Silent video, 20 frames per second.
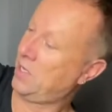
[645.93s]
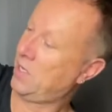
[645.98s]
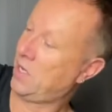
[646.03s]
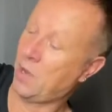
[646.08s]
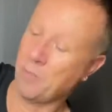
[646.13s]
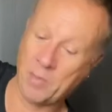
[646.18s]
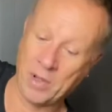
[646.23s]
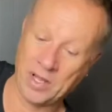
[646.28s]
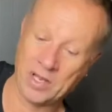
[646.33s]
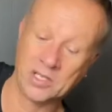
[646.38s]
I
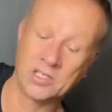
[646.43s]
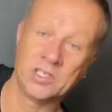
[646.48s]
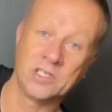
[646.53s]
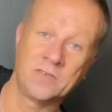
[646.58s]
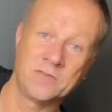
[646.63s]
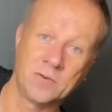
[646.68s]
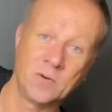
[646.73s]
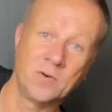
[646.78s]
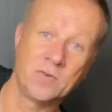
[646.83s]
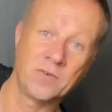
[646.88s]
bet this is
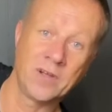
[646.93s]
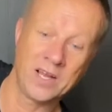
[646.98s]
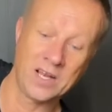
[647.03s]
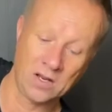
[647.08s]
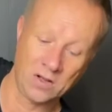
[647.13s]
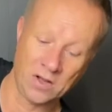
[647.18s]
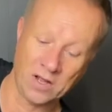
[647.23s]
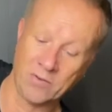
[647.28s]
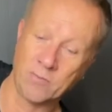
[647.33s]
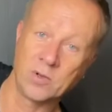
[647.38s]
4 feet
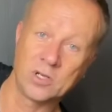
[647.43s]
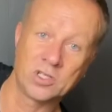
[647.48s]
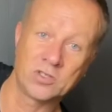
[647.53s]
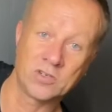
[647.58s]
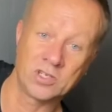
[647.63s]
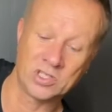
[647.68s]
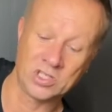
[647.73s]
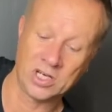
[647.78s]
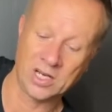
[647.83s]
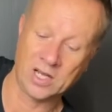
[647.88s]
long if we
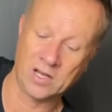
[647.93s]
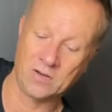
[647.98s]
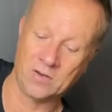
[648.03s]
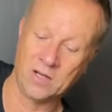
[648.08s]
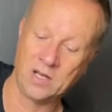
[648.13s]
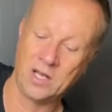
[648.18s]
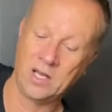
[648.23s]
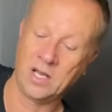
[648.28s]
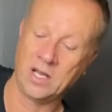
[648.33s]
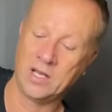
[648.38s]
stretch it out,
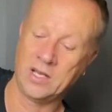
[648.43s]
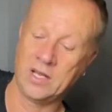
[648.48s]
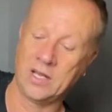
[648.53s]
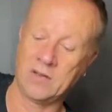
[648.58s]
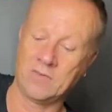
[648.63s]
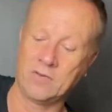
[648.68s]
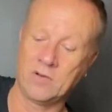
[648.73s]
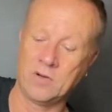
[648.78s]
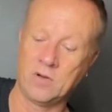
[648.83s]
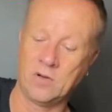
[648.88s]
and yet
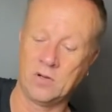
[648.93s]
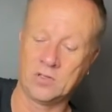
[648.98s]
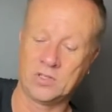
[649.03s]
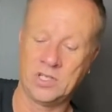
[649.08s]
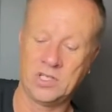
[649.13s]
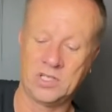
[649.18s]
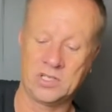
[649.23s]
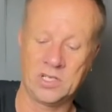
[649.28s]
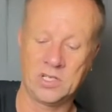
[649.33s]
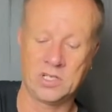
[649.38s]
of course
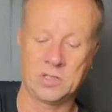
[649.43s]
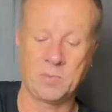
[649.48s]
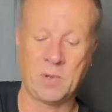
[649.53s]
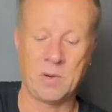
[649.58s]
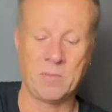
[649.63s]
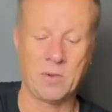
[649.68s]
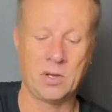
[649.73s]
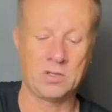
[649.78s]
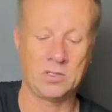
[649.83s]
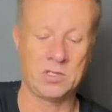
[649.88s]
it's going to spend
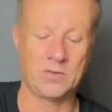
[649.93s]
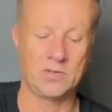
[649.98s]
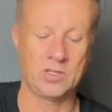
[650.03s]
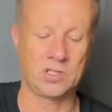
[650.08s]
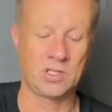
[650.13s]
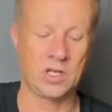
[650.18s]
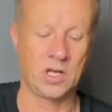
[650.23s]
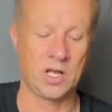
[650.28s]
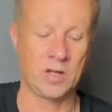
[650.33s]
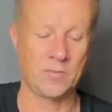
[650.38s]
most of its
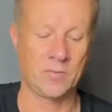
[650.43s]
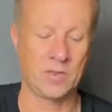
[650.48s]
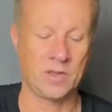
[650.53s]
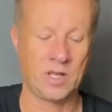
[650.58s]
time